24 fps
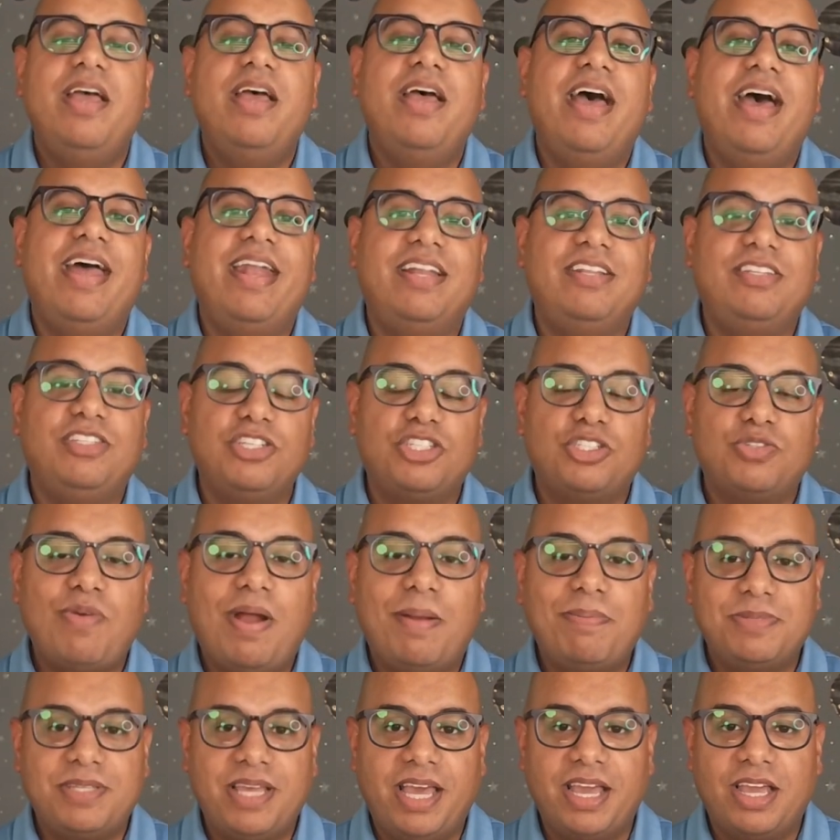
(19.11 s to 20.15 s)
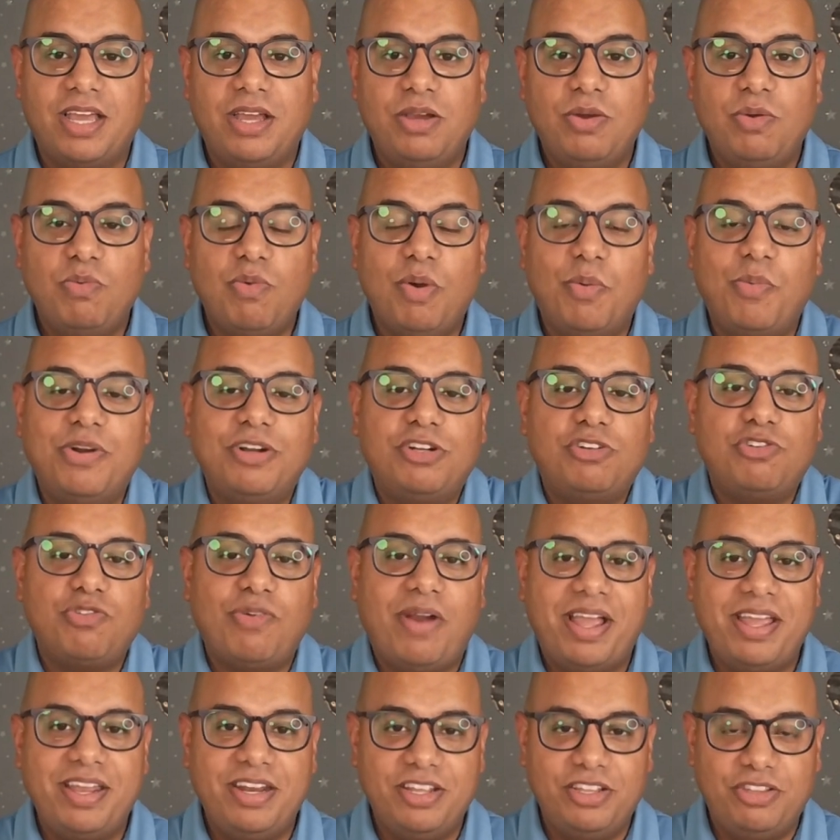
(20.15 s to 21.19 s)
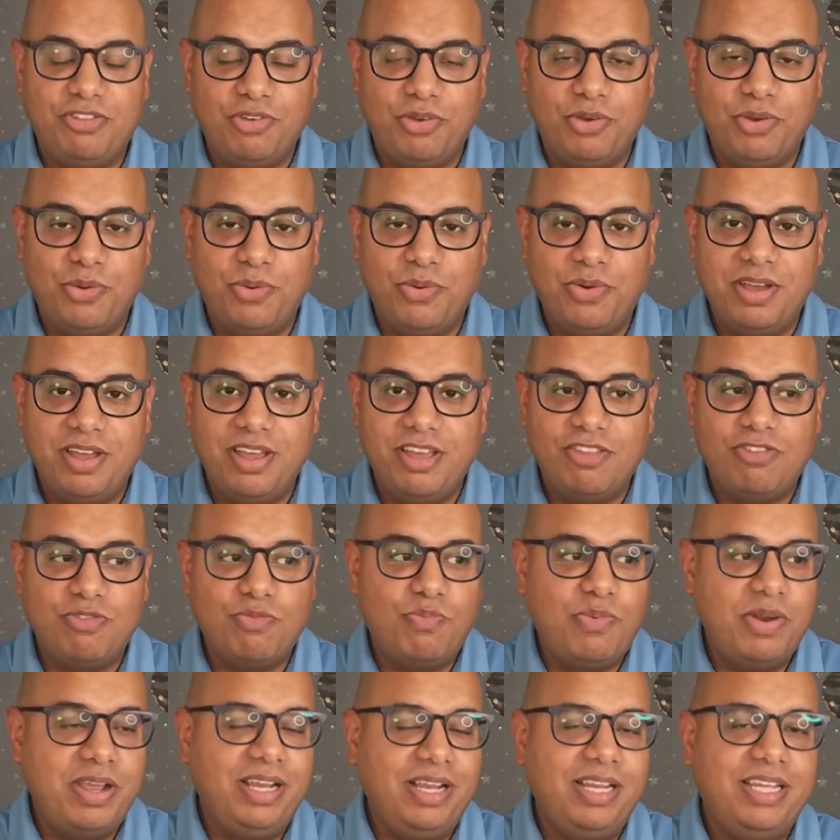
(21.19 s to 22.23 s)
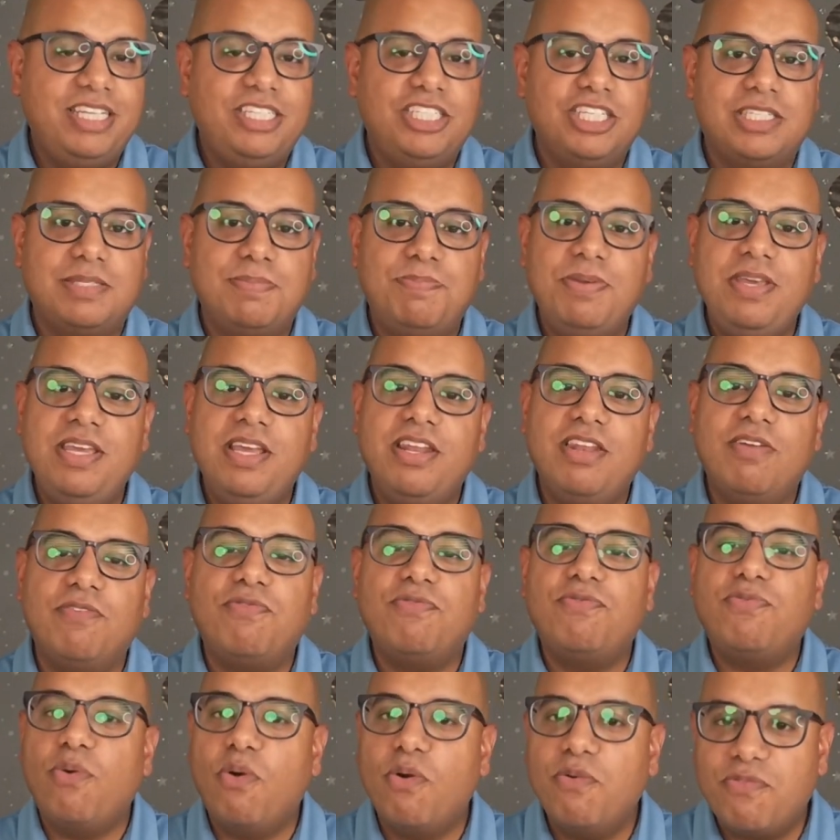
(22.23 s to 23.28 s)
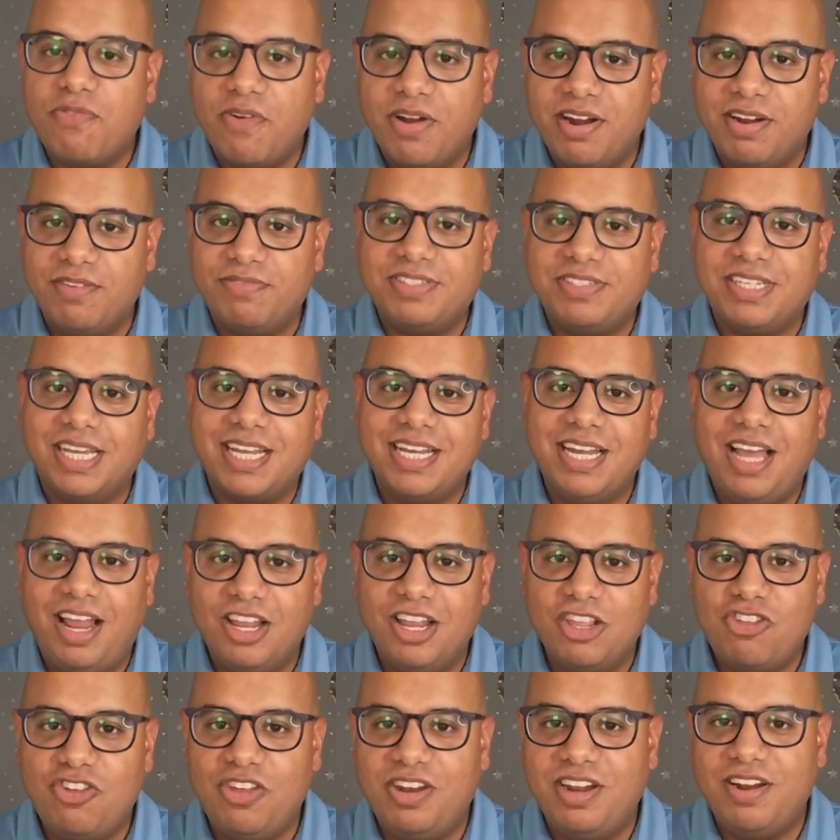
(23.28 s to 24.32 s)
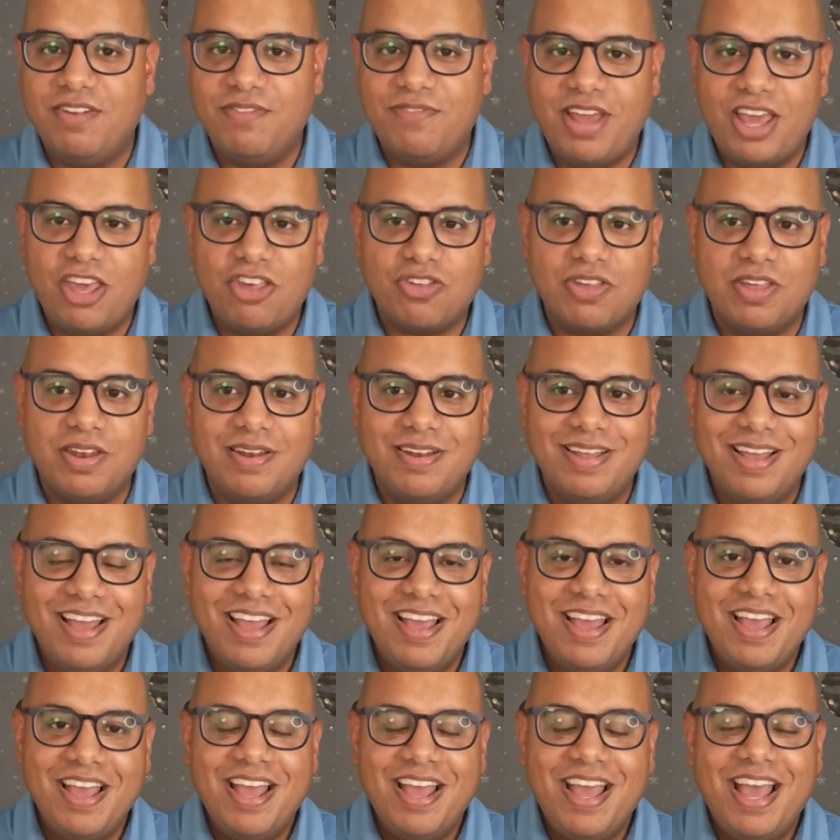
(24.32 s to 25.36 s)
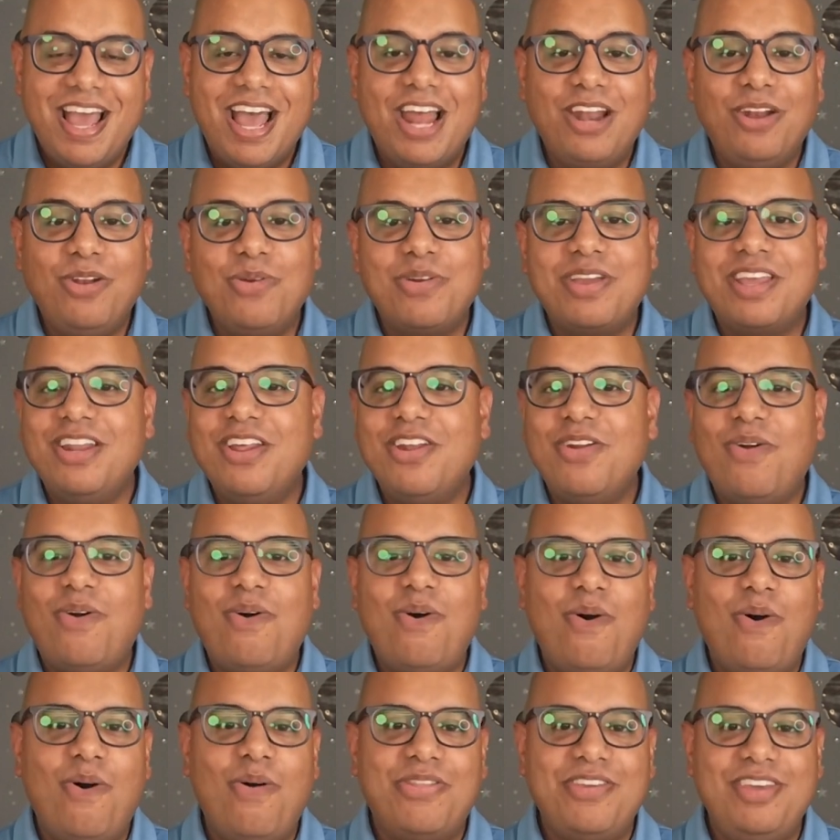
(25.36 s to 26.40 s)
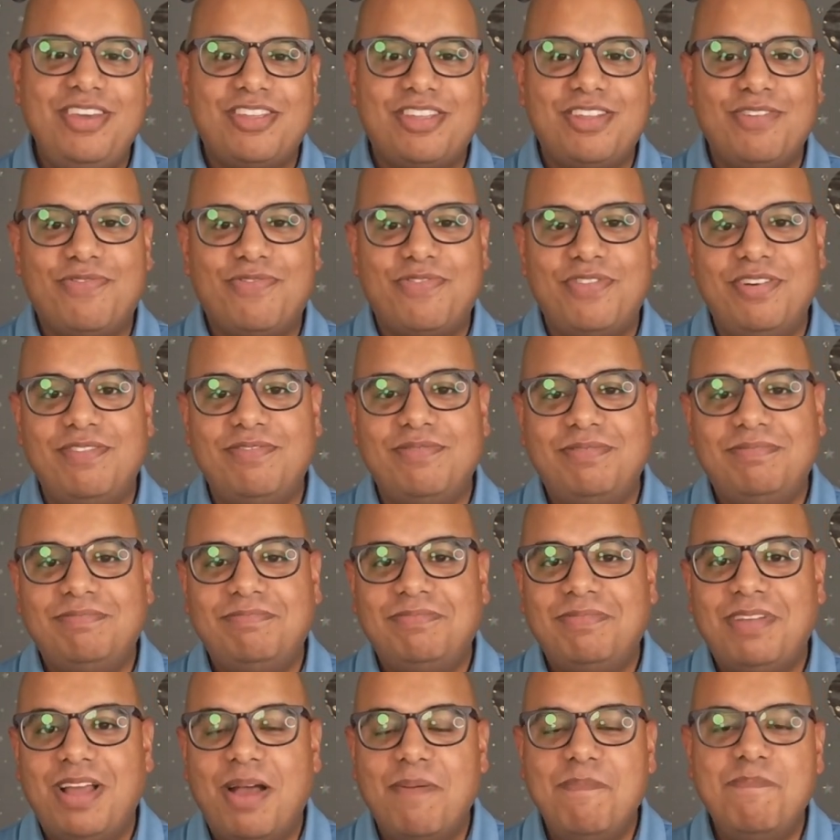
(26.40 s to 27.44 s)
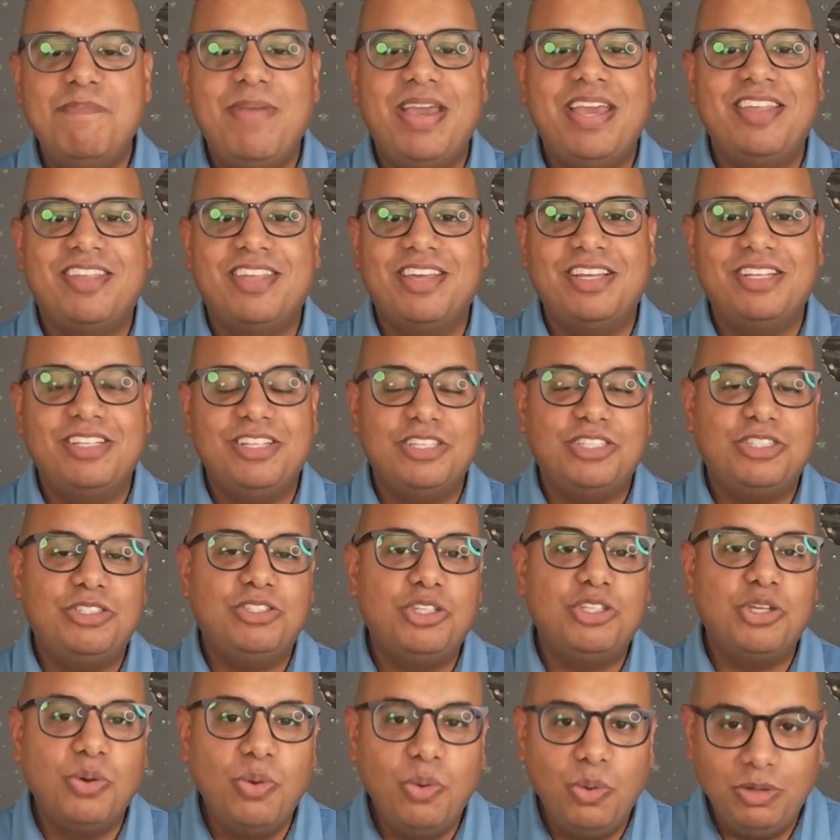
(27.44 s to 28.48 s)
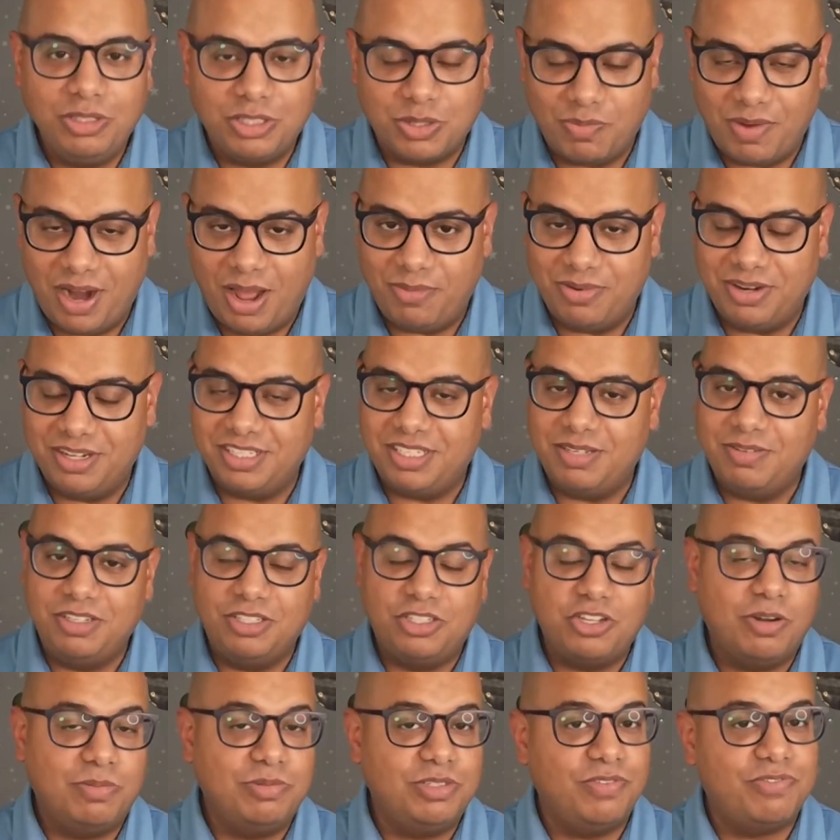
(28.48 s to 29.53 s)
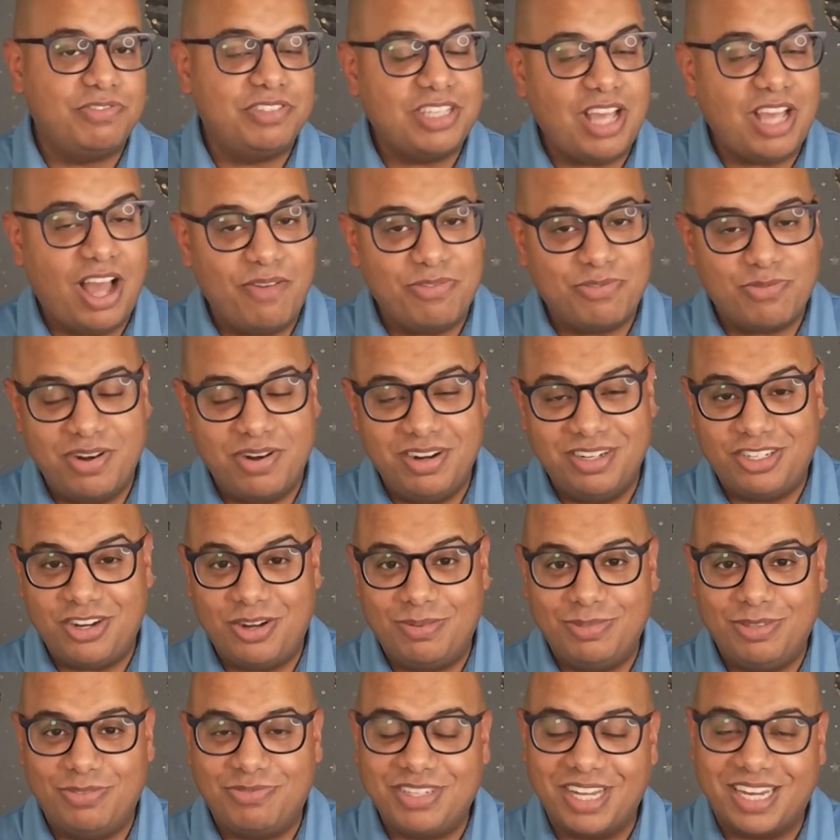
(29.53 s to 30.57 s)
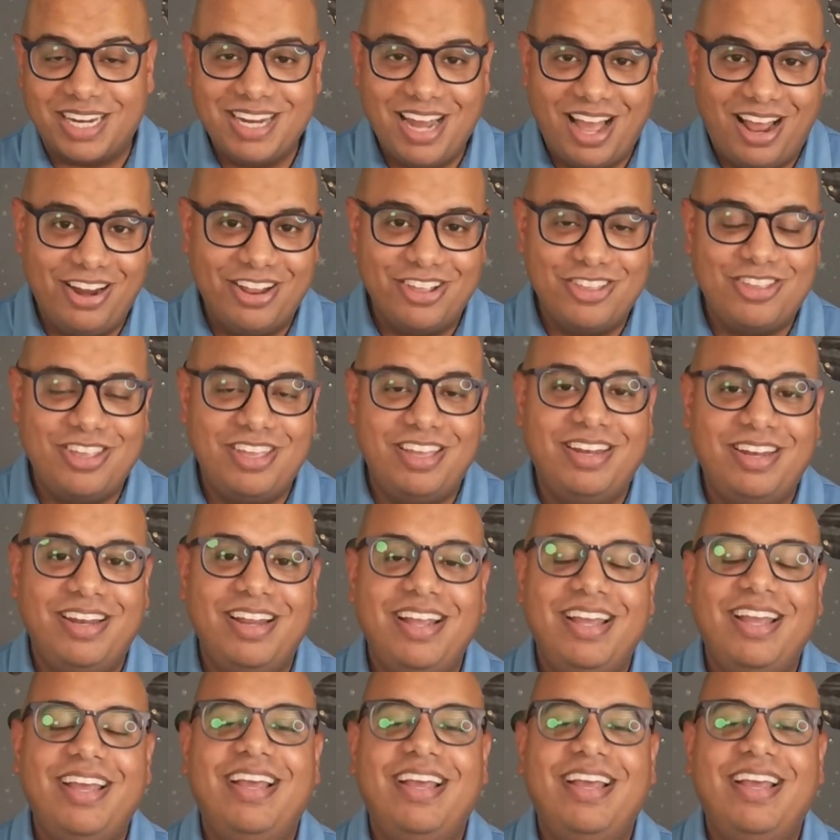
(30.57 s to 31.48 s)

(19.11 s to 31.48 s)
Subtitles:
And at Dysruptek, what we're trying to do is really just be in the forefront of technology and innovation and looking at all these different amazing tools around us in terms of software, in terms of technology